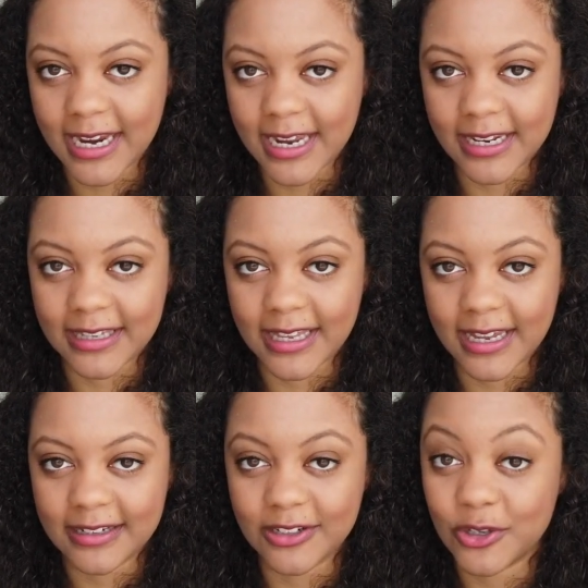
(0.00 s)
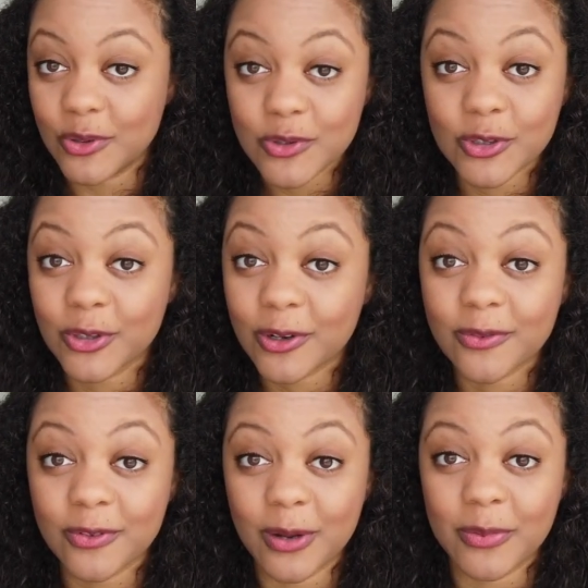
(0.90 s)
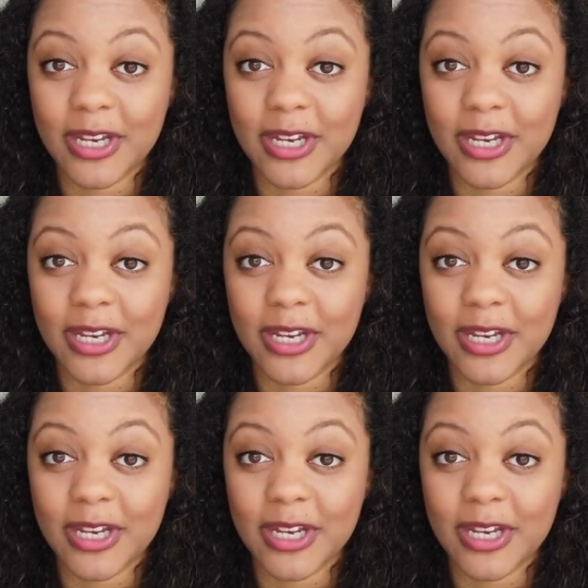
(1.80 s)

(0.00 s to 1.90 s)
and that you should learn from